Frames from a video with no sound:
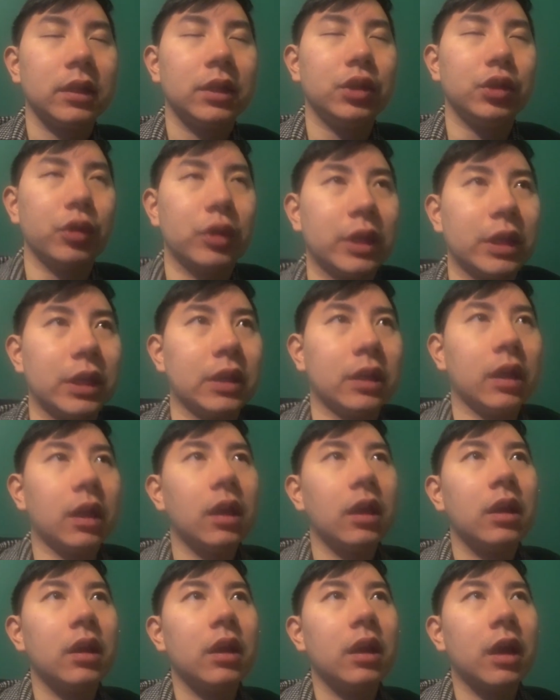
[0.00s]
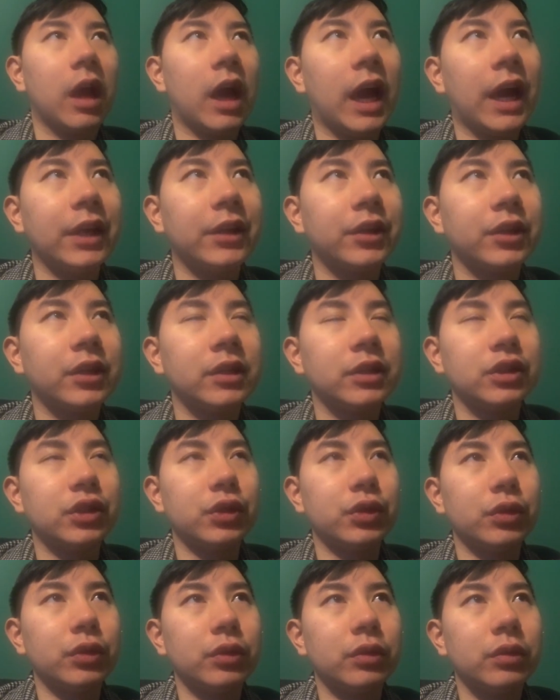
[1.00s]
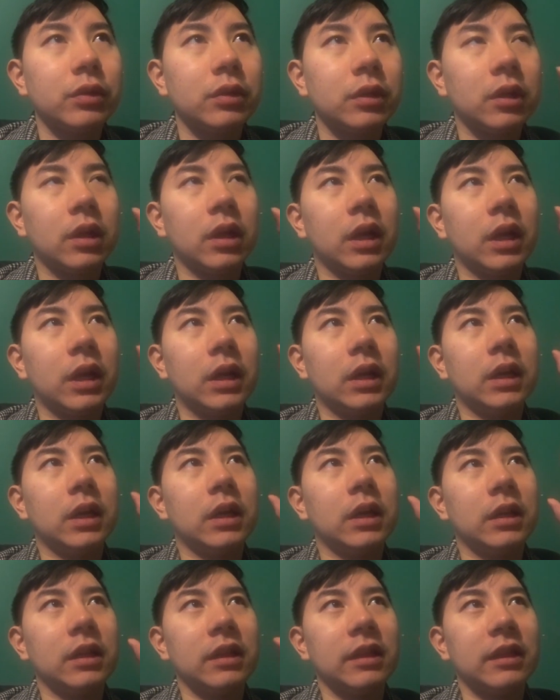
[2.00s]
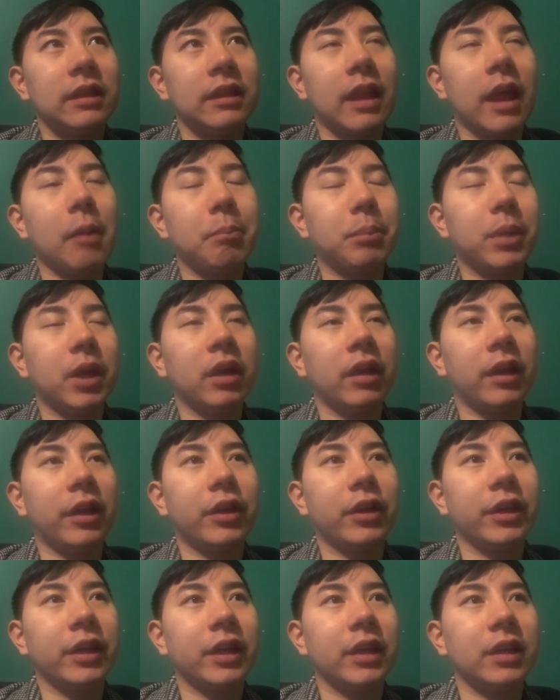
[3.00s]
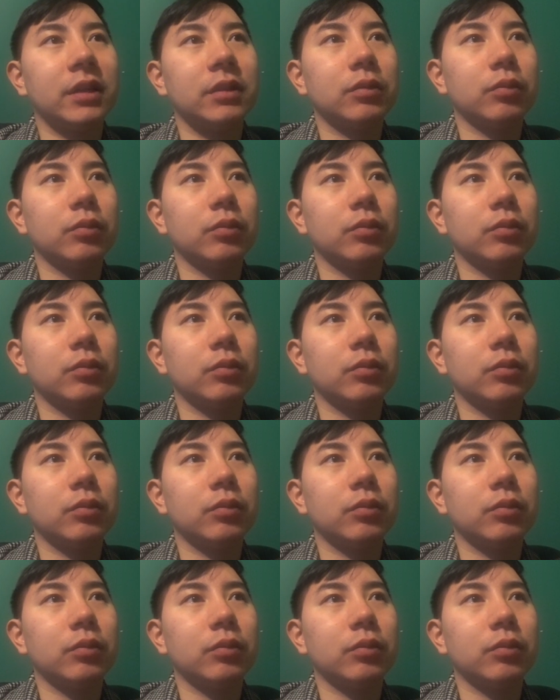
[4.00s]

you can either do Lapa area,